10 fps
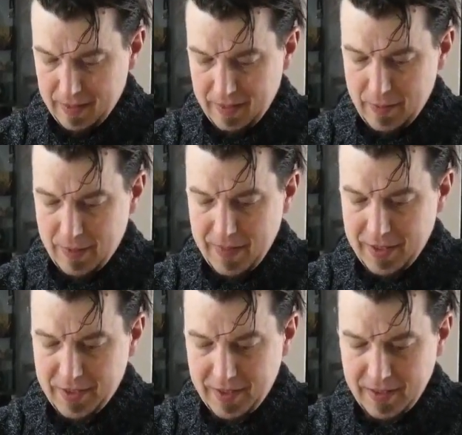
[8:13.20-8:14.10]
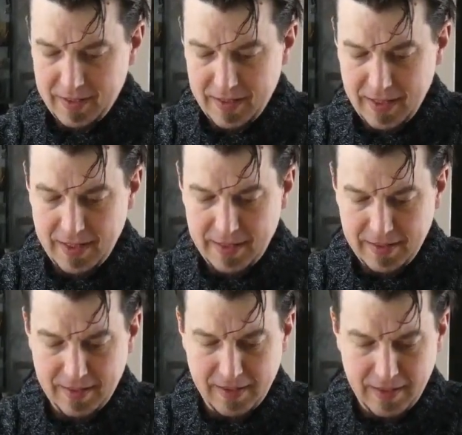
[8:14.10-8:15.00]
You want to make sure it's
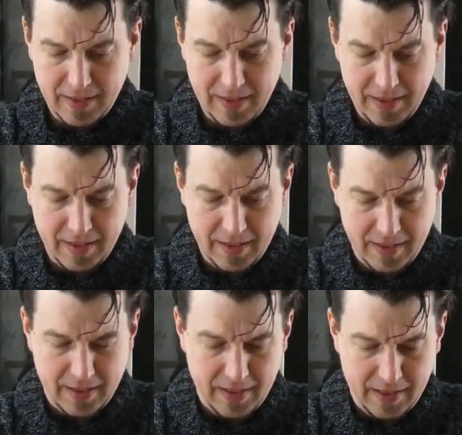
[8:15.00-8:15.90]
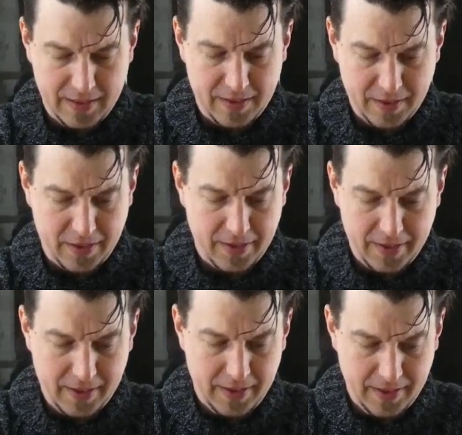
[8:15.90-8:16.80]
nice and
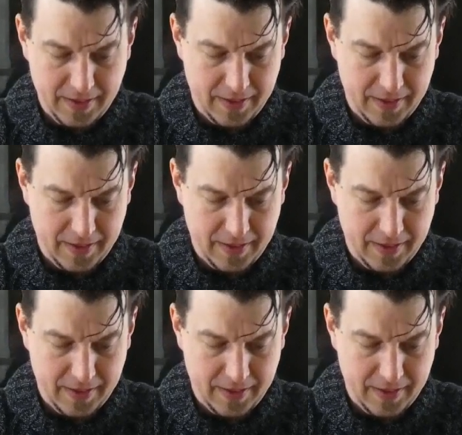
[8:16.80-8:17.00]
secure.